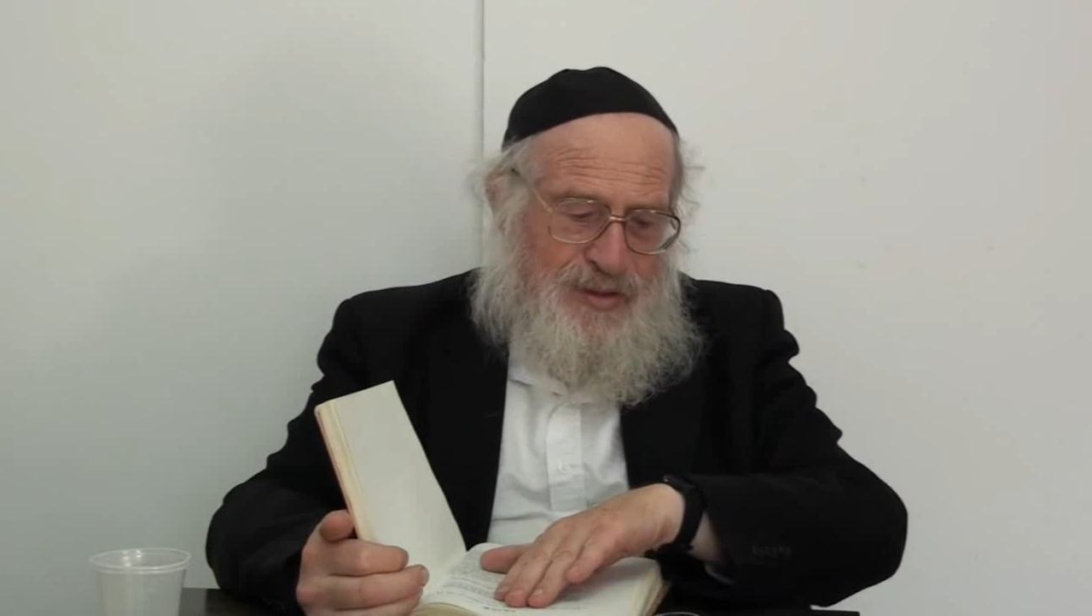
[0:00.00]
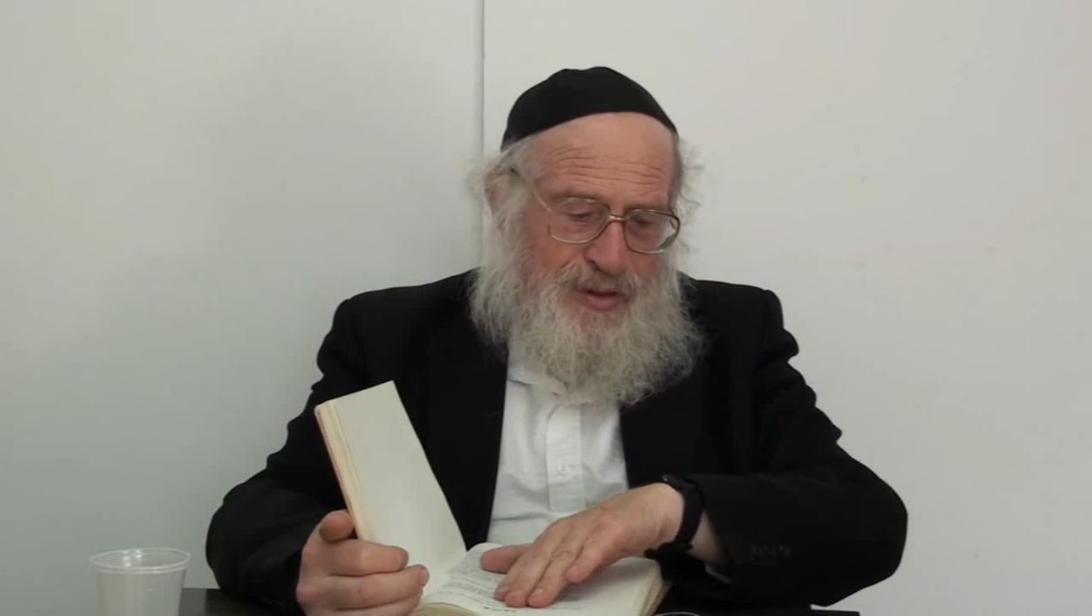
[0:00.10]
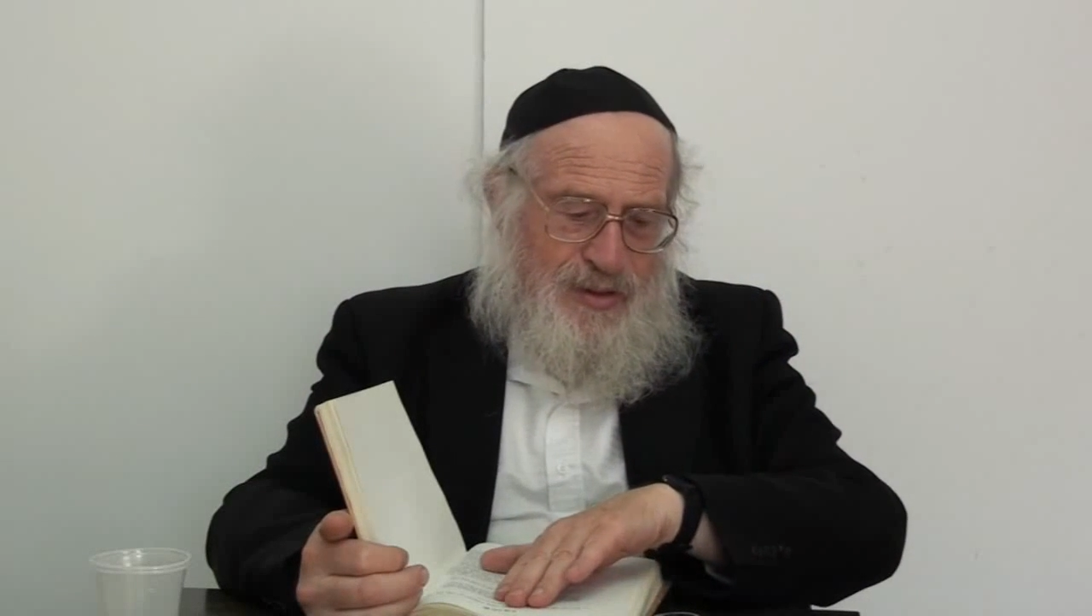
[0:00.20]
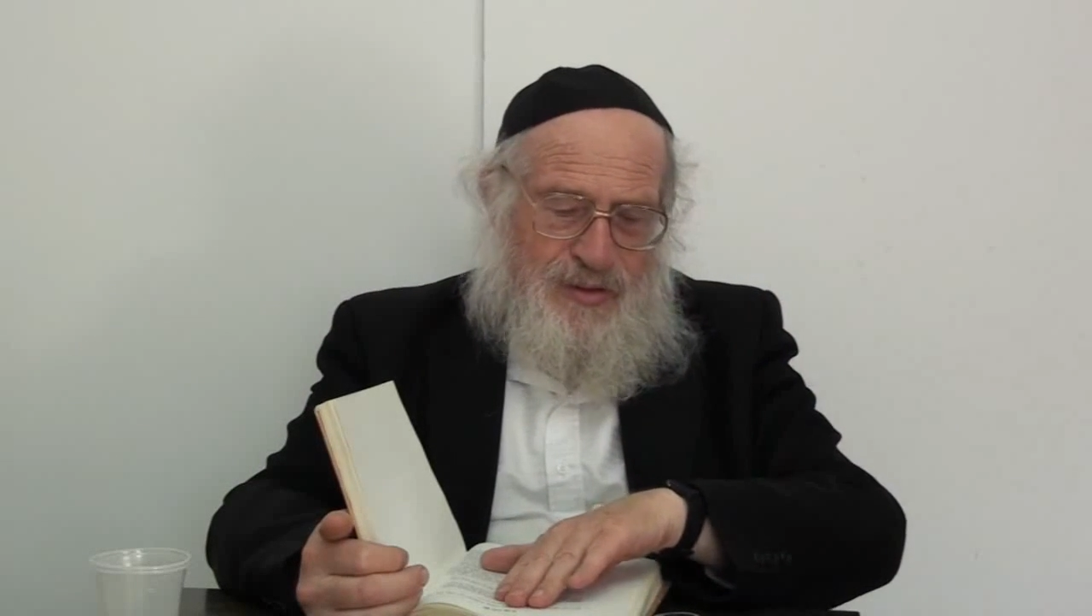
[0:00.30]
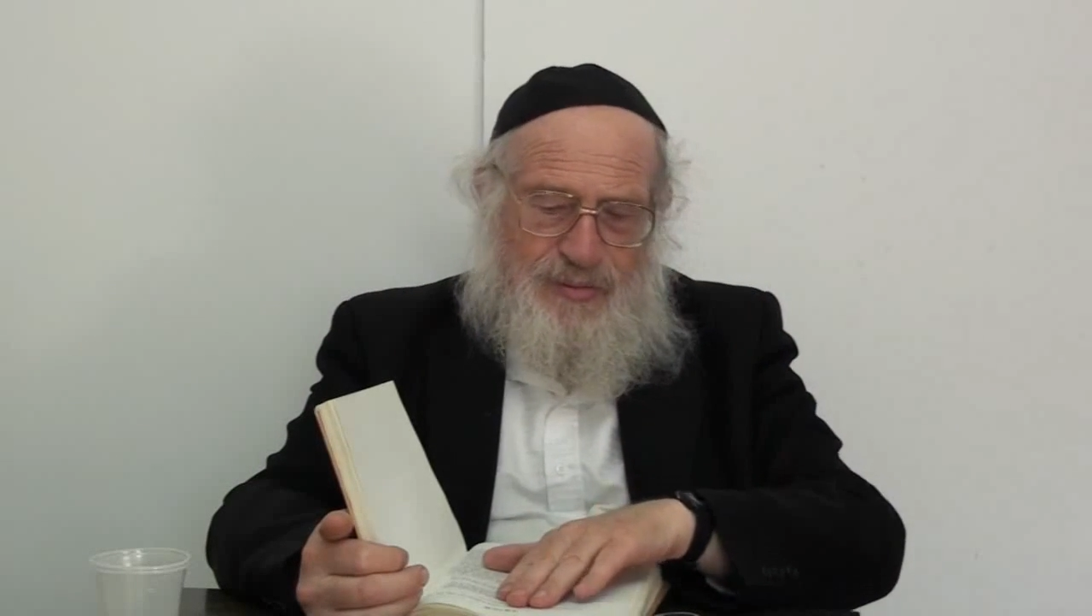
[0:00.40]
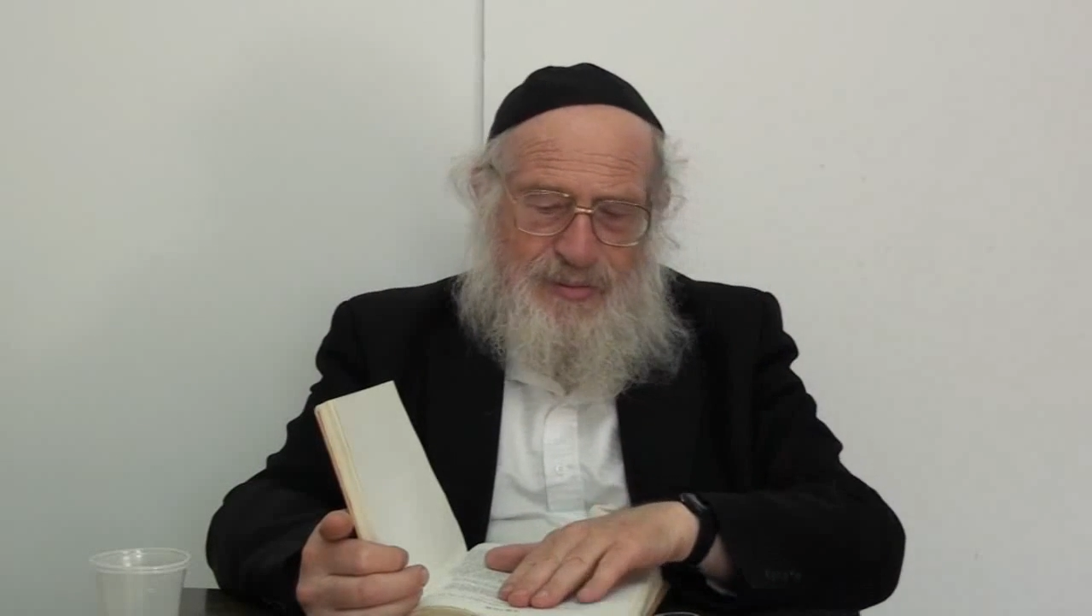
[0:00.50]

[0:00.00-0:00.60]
So